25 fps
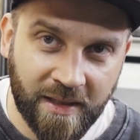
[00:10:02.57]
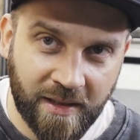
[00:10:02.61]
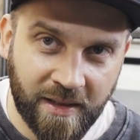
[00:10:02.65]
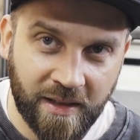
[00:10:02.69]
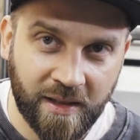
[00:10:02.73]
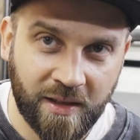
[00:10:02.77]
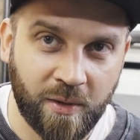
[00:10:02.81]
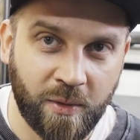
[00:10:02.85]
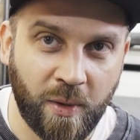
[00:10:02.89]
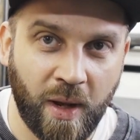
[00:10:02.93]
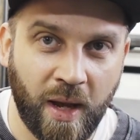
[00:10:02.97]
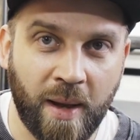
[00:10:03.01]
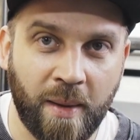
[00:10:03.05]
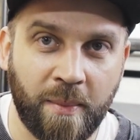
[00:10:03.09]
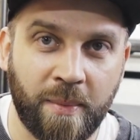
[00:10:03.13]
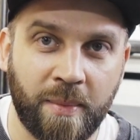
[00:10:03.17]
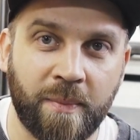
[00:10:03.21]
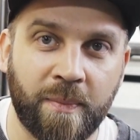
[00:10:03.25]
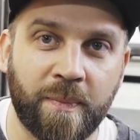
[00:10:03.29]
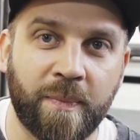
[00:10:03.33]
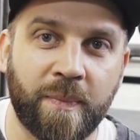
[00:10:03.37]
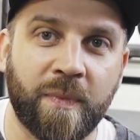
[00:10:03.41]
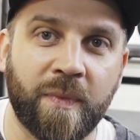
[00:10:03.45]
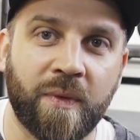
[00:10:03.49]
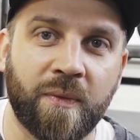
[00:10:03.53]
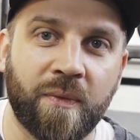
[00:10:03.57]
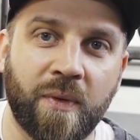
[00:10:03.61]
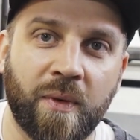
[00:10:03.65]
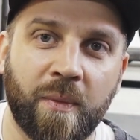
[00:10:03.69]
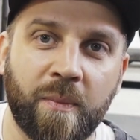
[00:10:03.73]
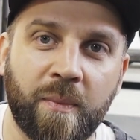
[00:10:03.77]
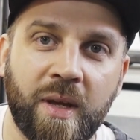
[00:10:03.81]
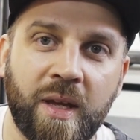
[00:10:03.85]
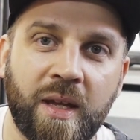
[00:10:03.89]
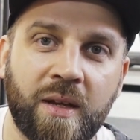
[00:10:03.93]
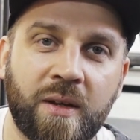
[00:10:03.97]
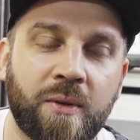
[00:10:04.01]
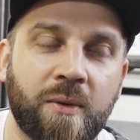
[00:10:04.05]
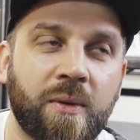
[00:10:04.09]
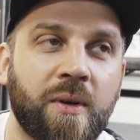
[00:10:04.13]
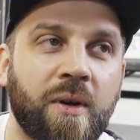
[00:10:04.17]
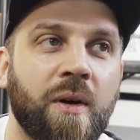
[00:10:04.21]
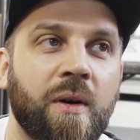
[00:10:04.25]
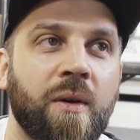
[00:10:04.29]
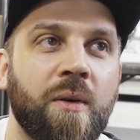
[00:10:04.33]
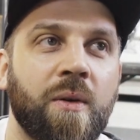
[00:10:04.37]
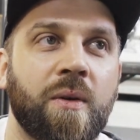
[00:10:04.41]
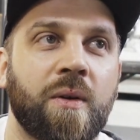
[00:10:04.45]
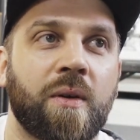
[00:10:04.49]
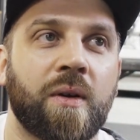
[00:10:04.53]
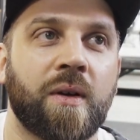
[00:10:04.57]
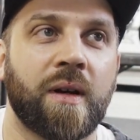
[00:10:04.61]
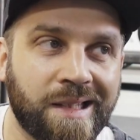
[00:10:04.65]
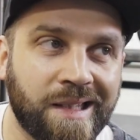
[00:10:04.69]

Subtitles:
need to happen for me to go